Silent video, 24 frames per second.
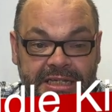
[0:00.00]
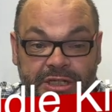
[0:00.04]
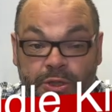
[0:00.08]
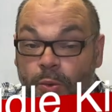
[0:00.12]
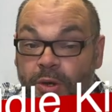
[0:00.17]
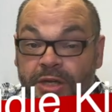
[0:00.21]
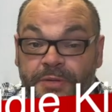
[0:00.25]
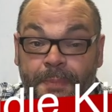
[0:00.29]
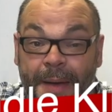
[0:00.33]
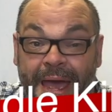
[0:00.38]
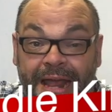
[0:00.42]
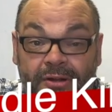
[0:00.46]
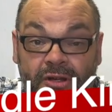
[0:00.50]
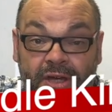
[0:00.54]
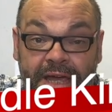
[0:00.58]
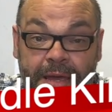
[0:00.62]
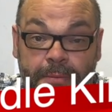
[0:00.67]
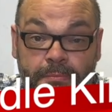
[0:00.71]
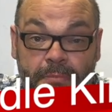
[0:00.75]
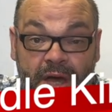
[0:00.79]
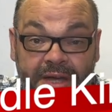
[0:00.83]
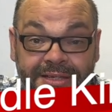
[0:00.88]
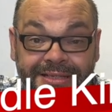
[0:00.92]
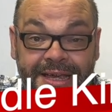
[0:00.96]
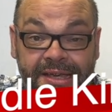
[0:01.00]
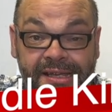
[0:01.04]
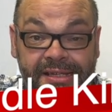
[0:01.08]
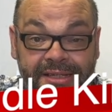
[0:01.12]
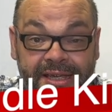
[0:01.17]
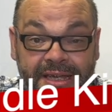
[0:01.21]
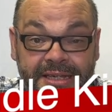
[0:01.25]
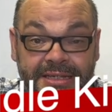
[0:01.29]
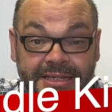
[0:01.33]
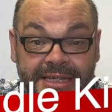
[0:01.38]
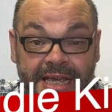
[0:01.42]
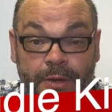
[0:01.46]
So what is Paddle King by
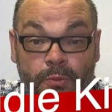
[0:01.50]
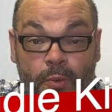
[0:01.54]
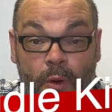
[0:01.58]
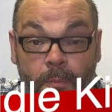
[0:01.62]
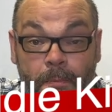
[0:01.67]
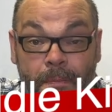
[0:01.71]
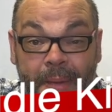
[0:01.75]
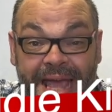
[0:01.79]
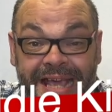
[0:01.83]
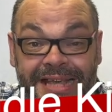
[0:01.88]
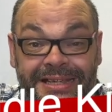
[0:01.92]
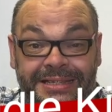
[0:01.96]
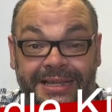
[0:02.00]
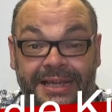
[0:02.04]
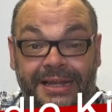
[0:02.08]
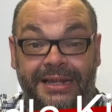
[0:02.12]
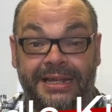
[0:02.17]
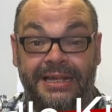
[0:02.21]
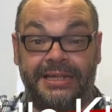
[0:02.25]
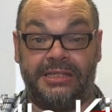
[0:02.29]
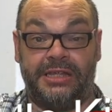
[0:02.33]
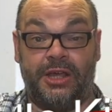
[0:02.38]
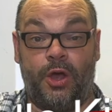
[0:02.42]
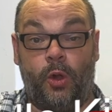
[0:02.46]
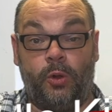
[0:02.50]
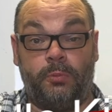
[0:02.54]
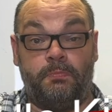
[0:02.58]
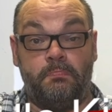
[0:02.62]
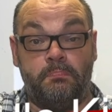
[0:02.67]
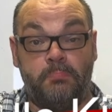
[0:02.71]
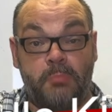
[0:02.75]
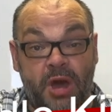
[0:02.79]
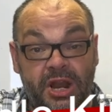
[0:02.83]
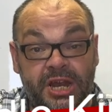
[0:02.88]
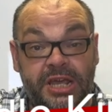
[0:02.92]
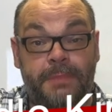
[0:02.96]
TCC? Well, basically, it's the old
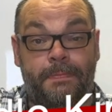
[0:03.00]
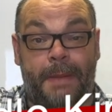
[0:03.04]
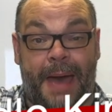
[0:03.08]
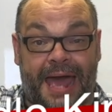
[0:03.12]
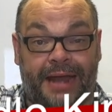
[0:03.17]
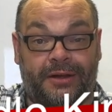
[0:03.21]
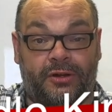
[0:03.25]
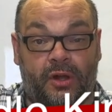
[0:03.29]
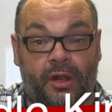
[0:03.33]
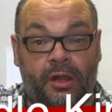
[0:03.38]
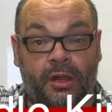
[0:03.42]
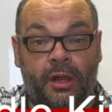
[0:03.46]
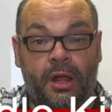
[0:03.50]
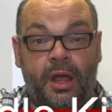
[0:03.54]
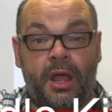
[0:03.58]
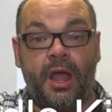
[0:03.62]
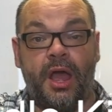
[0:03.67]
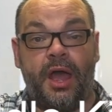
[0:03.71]
money paddle